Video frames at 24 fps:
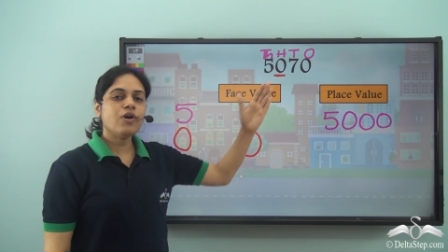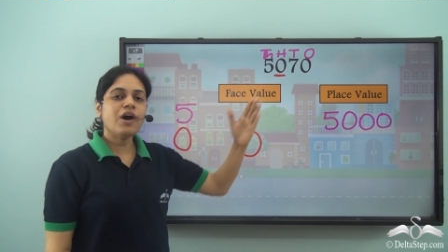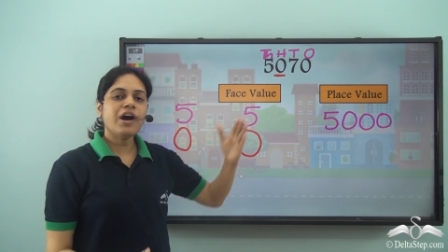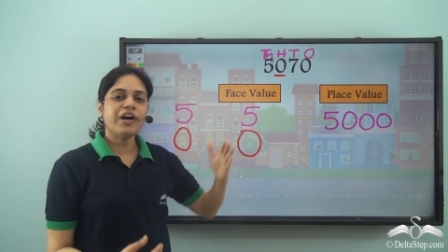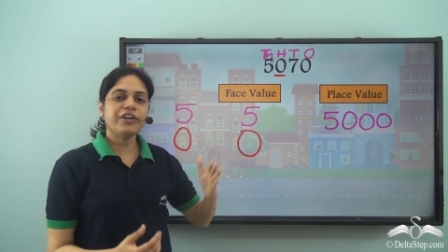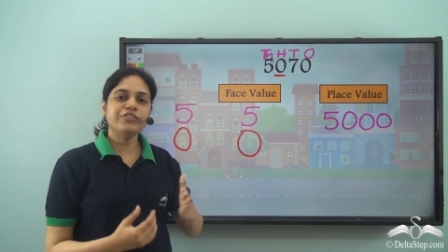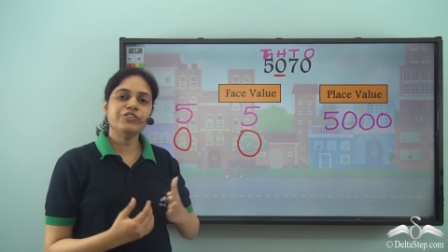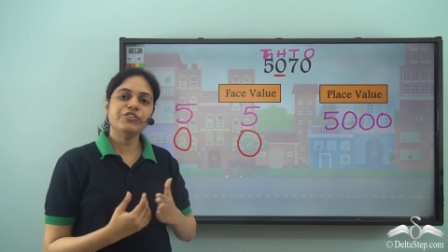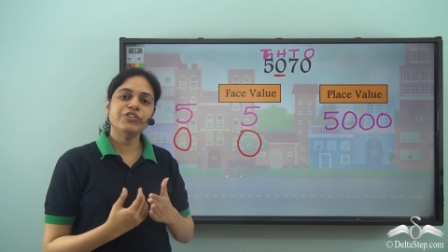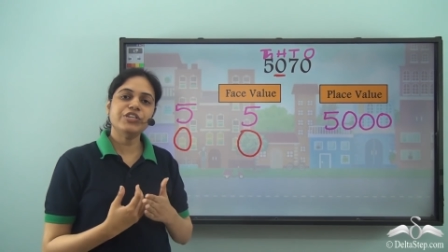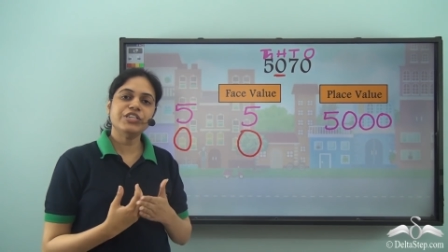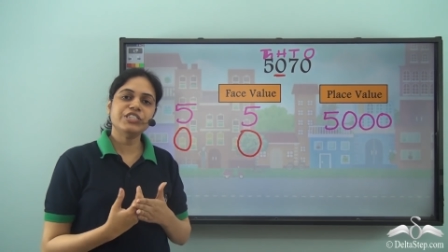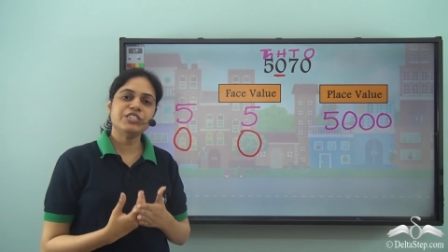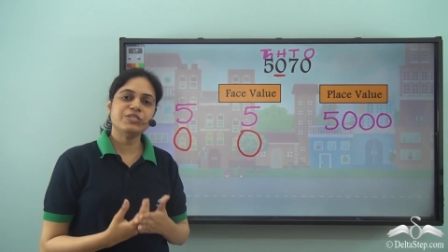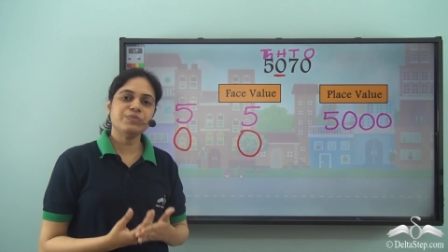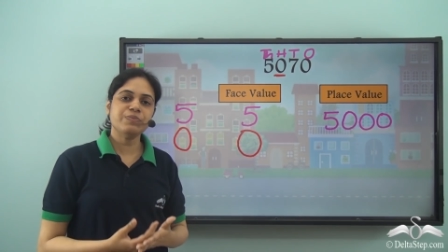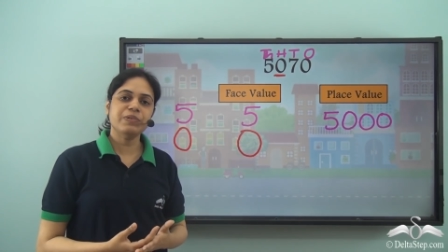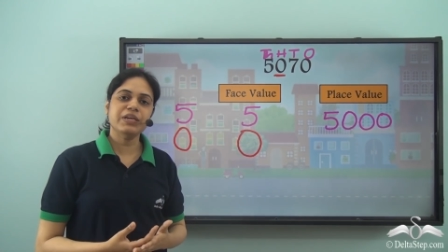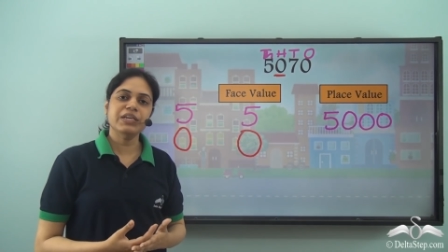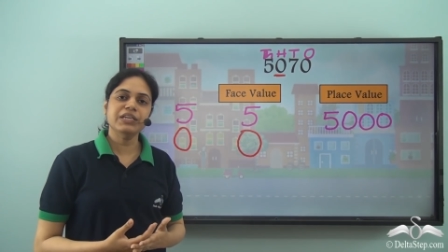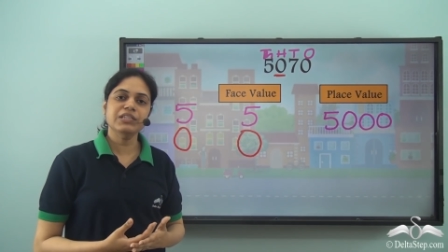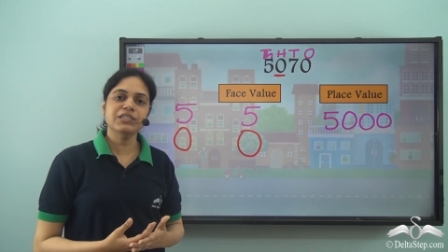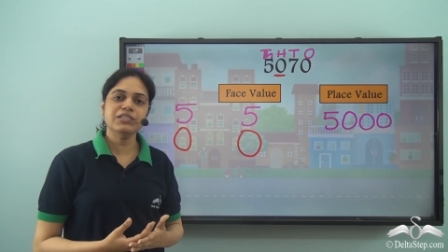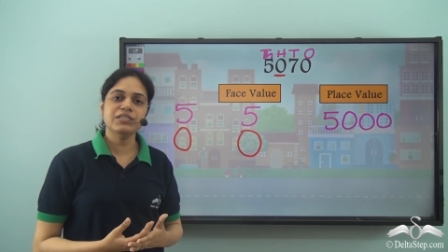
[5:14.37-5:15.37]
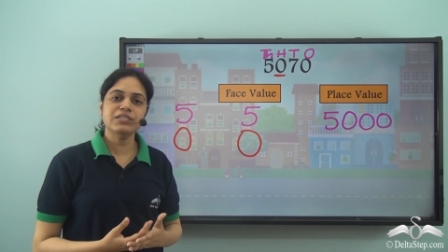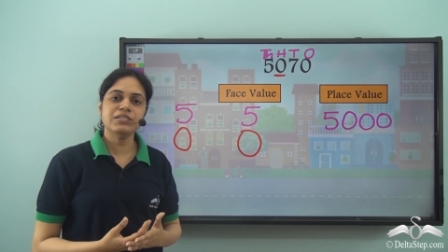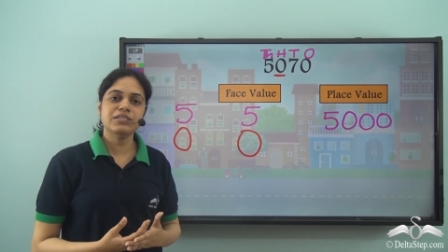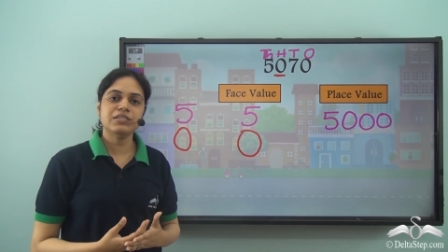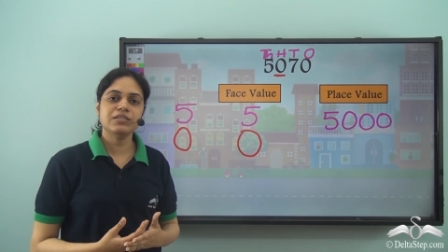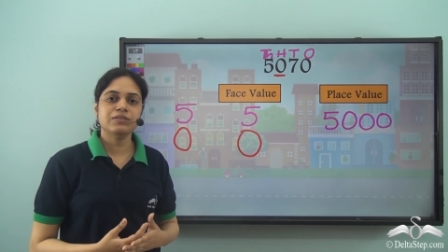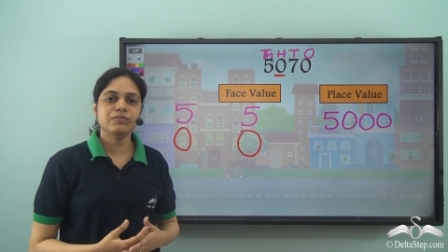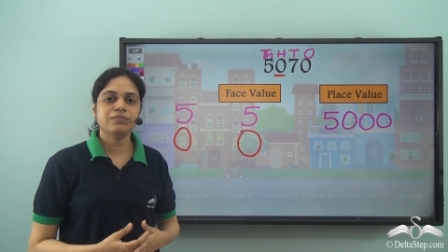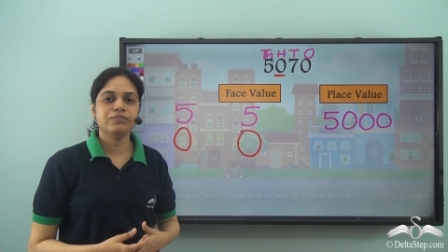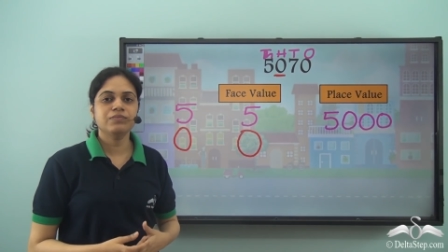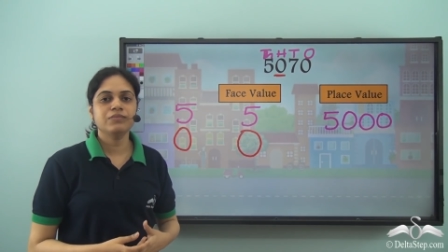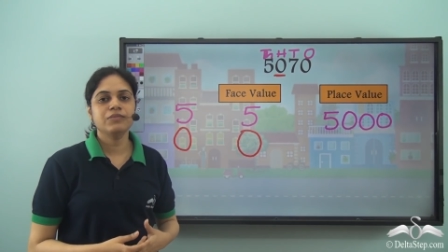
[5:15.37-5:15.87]
hundreds means
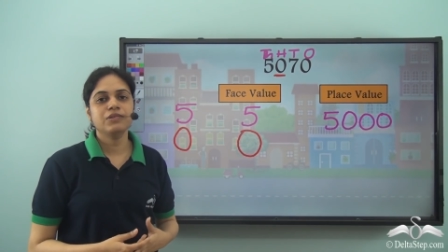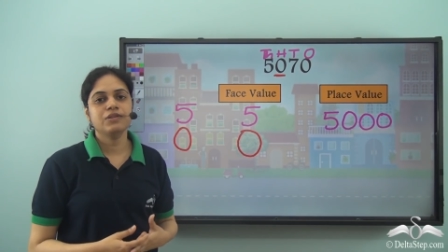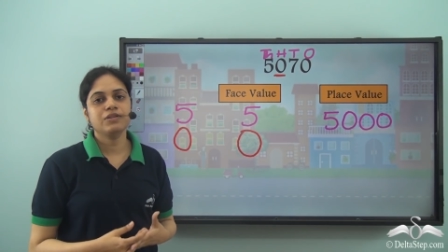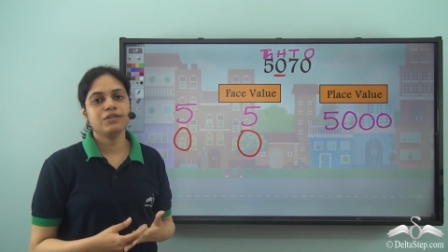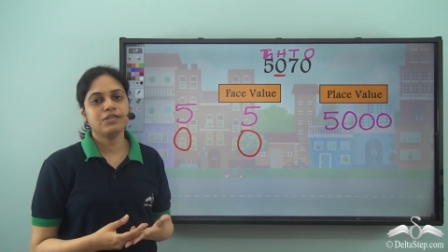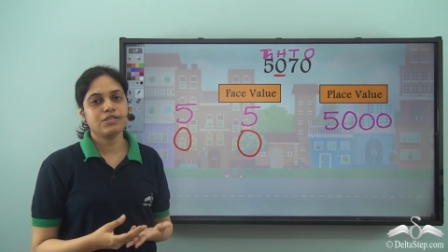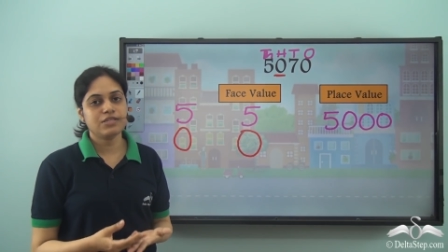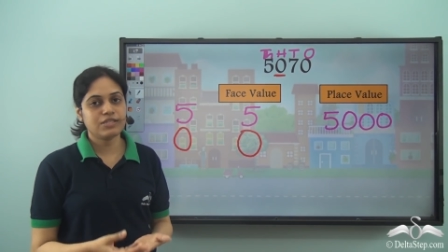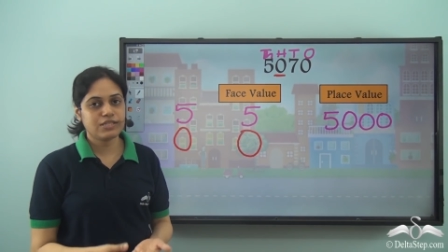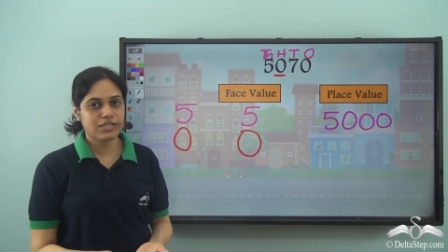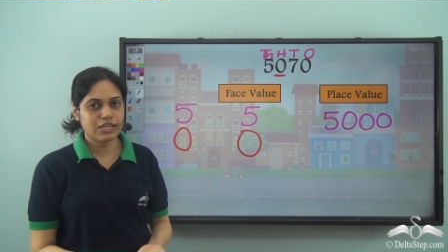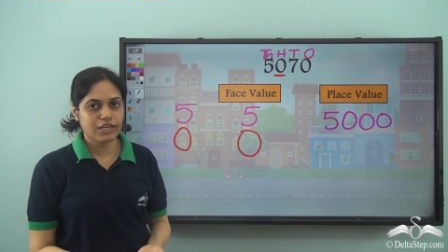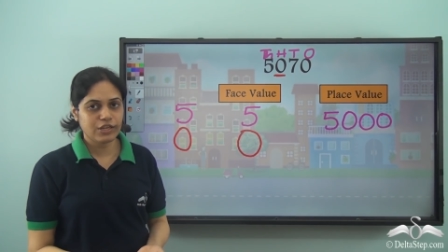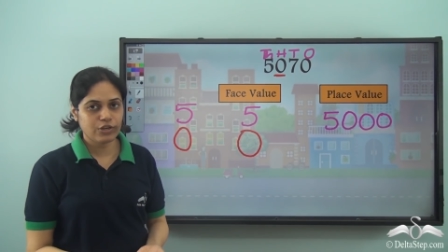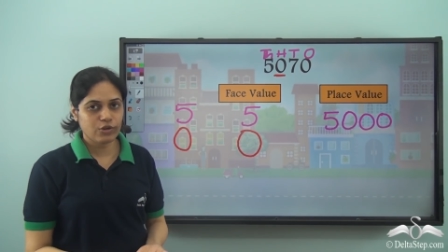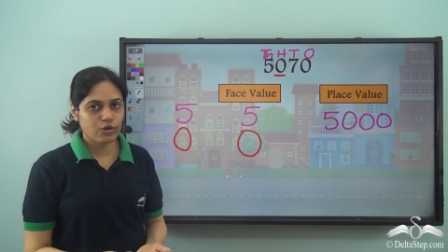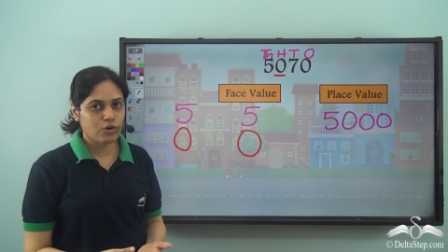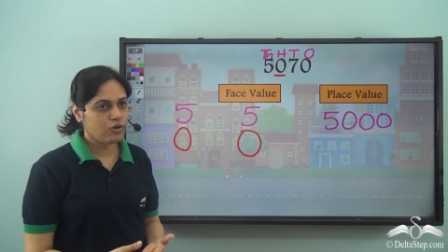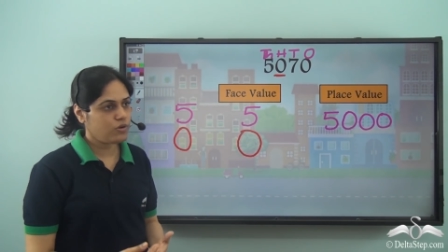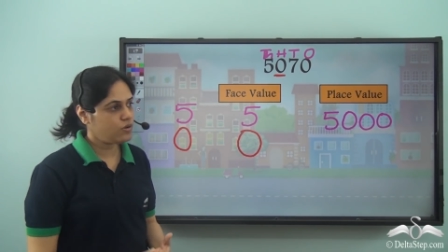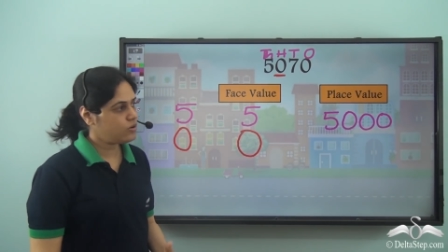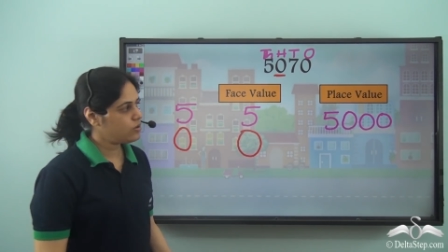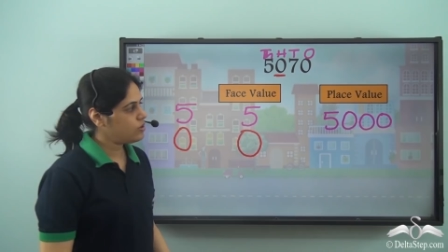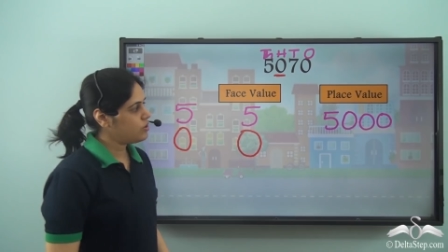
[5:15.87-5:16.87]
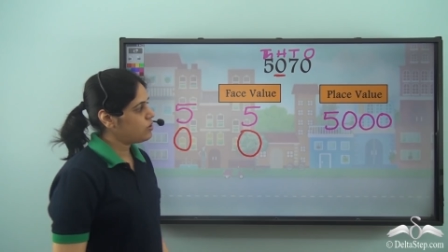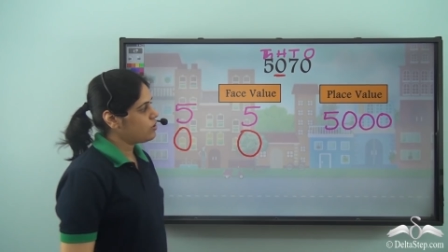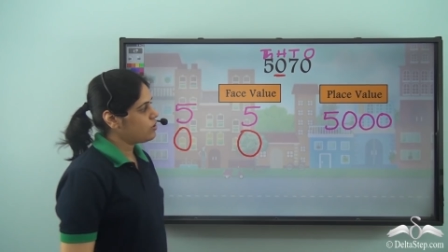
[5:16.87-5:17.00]
0.